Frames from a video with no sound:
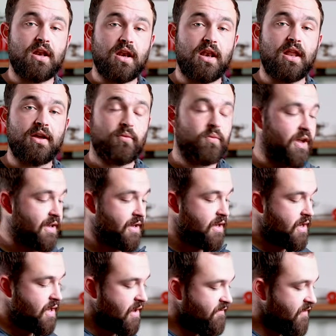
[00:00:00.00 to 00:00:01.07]
lightweight
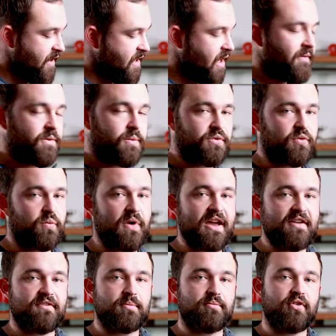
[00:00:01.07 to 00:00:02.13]
and very comfortable to
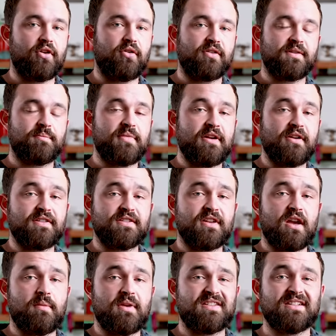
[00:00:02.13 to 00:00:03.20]
wear for a prolonged period of
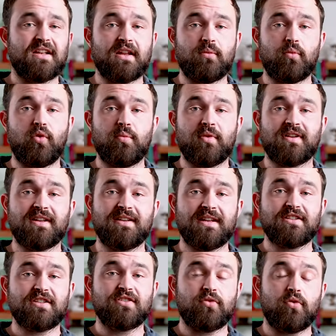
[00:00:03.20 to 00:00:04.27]
time in slightly warmer
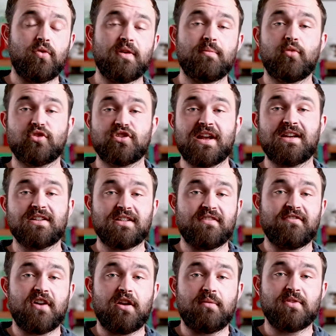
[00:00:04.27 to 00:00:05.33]
conditions or in more challenging
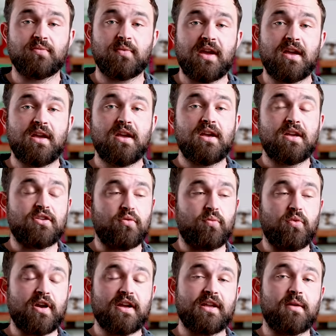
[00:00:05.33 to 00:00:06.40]
environments where you're
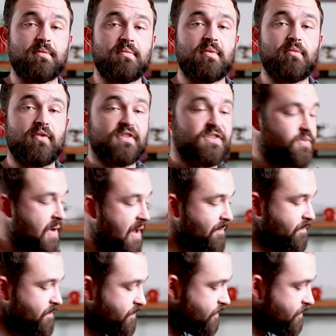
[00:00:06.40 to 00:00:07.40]
working up a bit more of a sweat.